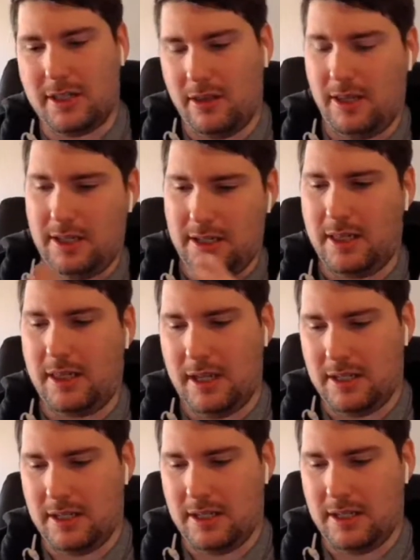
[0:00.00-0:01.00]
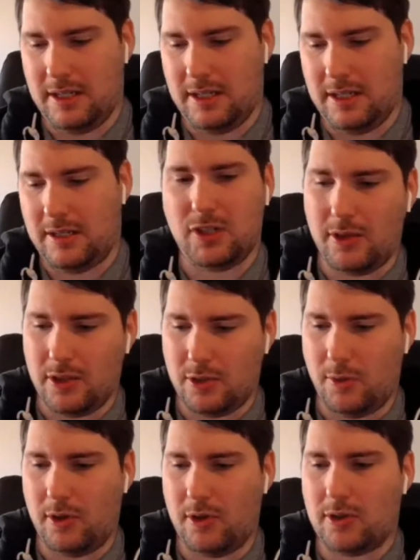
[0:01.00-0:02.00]
and these these challenges we're
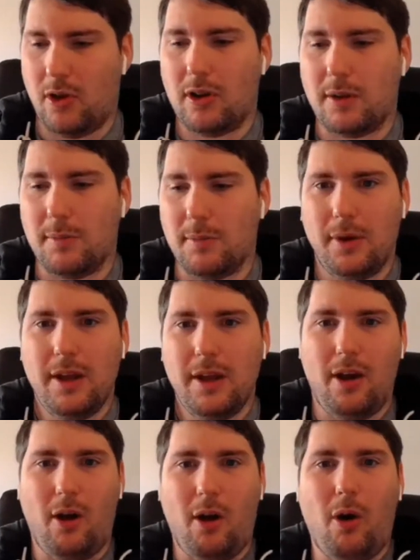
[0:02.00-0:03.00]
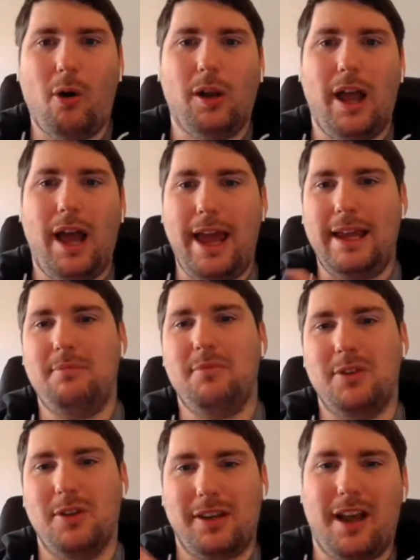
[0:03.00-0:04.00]
going to talk about are all aimed
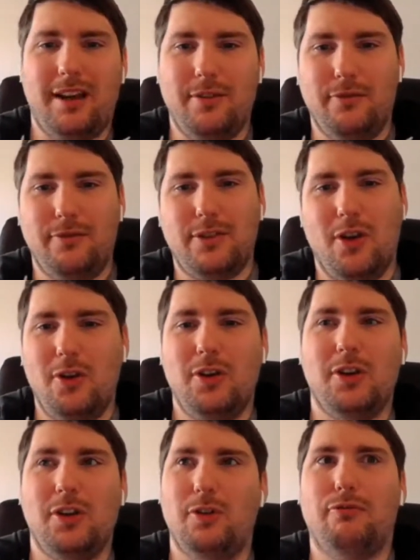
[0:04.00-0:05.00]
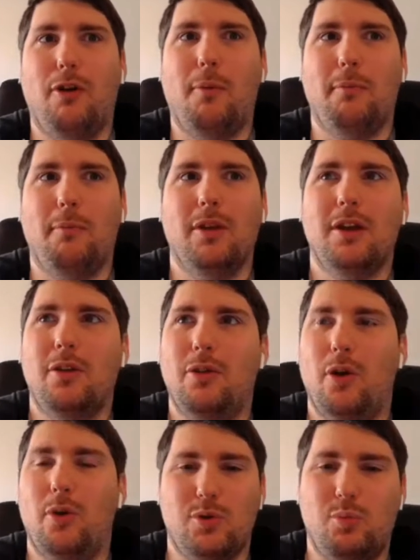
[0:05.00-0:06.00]
at kind of turning you from
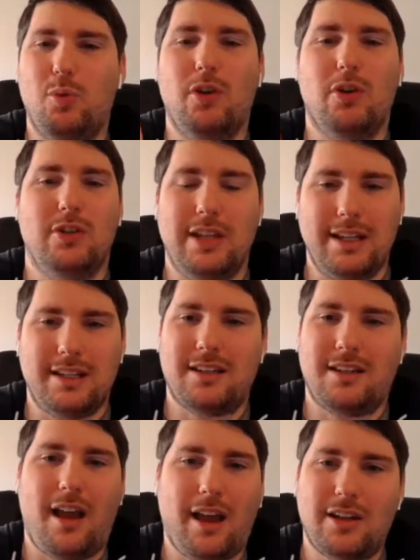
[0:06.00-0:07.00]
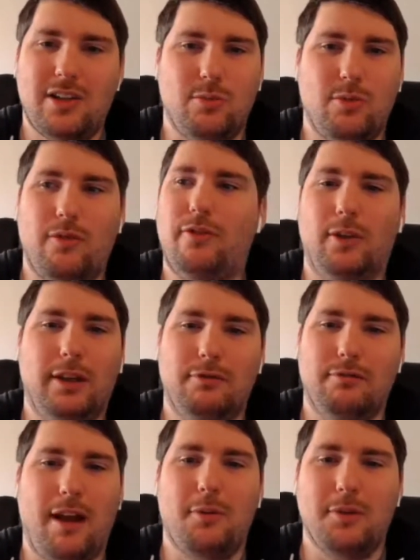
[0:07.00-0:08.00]
those words in Slack to a fully
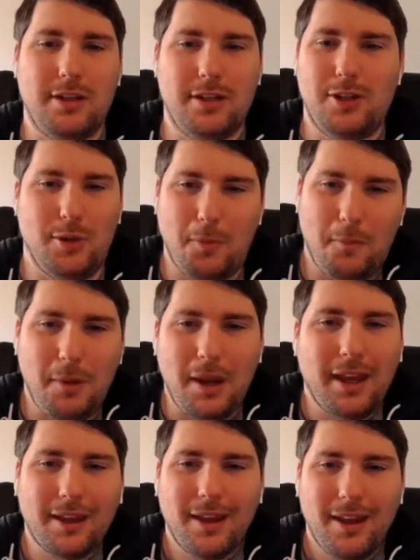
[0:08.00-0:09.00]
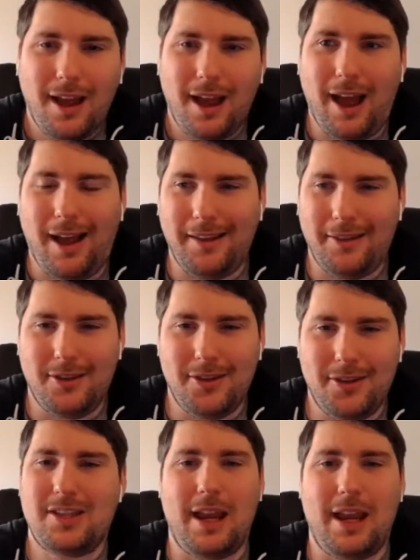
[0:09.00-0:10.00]
rounded human being Mm. And the
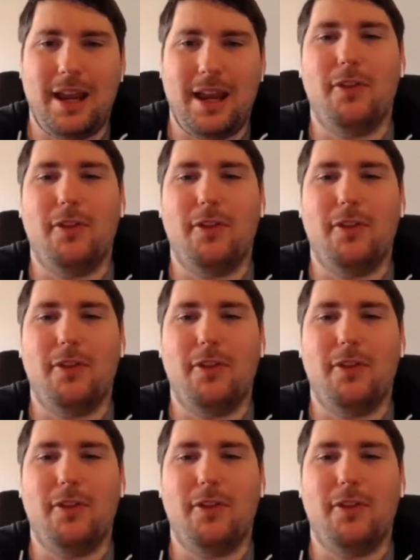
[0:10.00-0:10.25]
same for the